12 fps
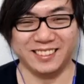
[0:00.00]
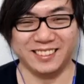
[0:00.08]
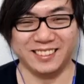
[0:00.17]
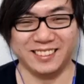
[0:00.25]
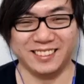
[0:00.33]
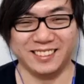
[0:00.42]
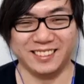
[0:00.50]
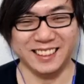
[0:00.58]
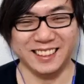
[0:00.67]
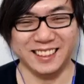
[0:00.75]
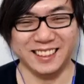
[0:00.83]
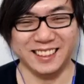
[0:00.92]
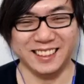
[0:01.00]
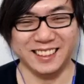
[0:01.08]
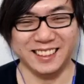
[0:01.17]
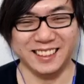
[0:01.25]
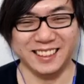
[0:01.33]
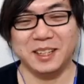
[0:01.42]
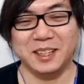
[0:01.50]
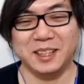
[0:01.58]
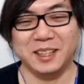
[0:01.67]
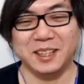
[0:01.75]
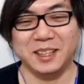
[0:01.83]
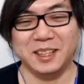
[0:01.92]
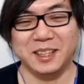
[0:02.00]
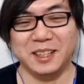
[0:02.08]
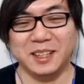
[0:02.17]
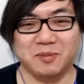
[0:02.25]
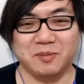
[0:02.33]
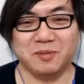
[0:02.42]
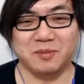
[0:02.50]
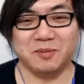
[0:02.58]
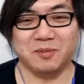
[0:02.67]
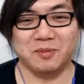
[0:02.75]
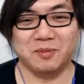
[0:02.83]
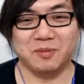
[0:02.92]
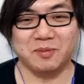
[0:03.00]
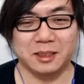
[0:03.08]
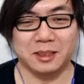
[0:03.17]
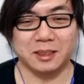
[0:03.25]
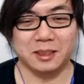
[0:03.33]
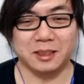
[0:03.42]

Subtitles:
[no speech]